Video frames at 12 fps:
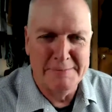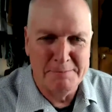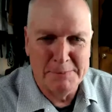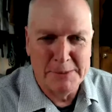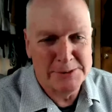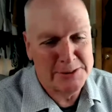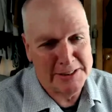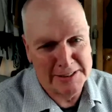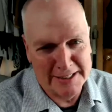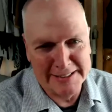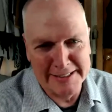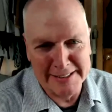Mostly they're
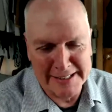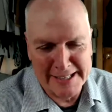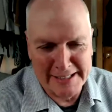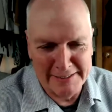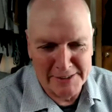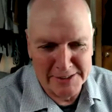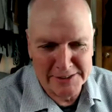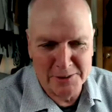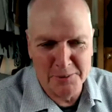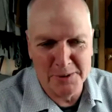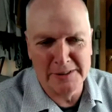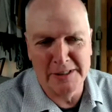not like that. I've also
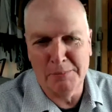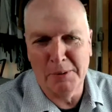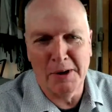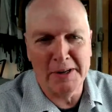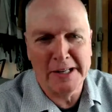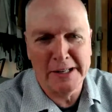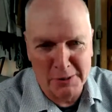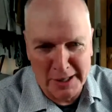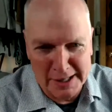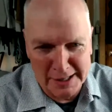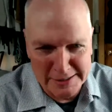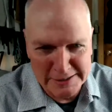worked in a parking
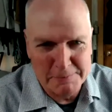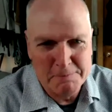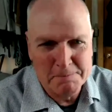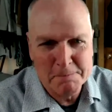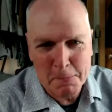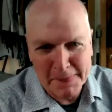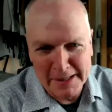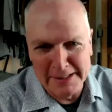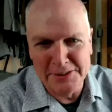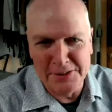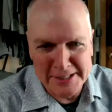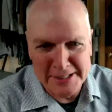garage
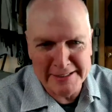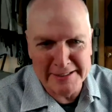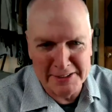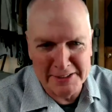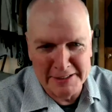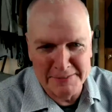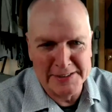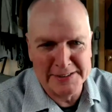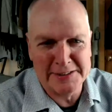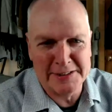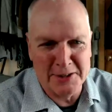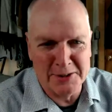underneath an
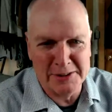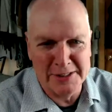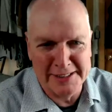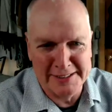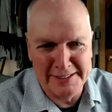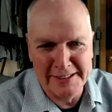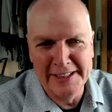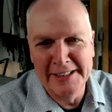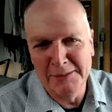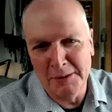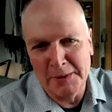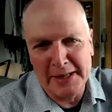office in Oakland
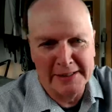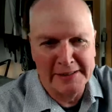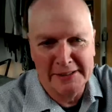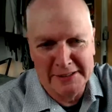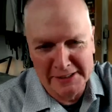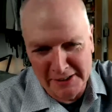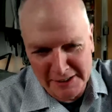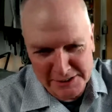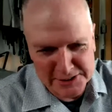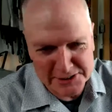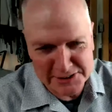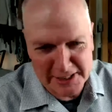where we had long
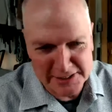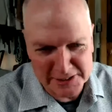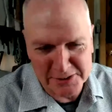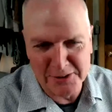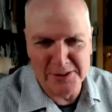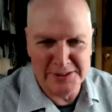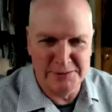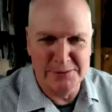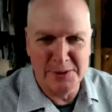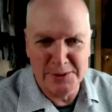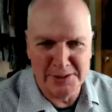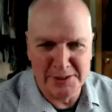orange extension cords to
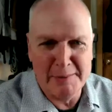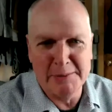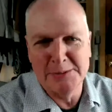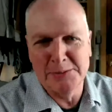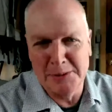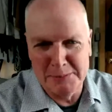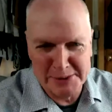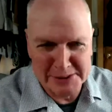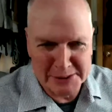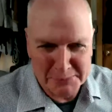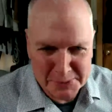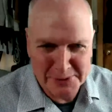folding tables with a bunch of
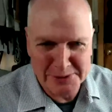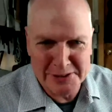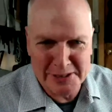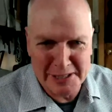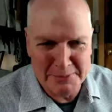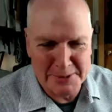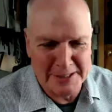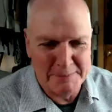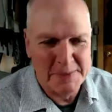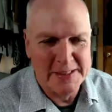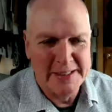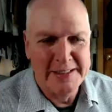computers set up on
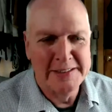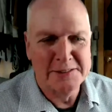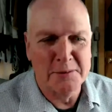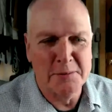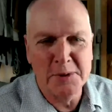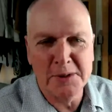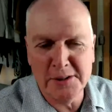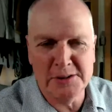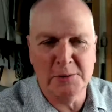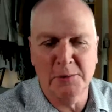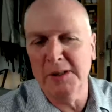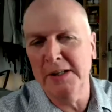them. So we're used
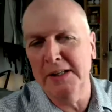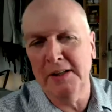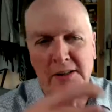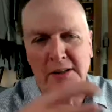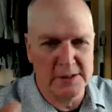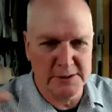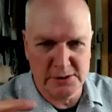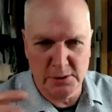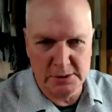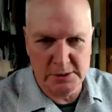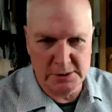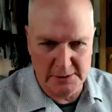to working in all
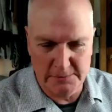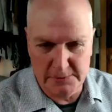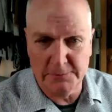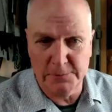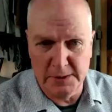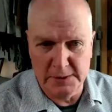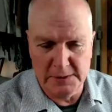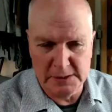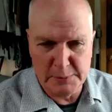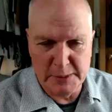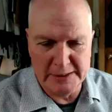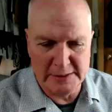sorts of different
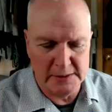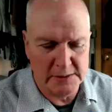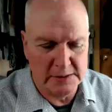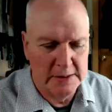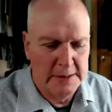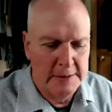spaces.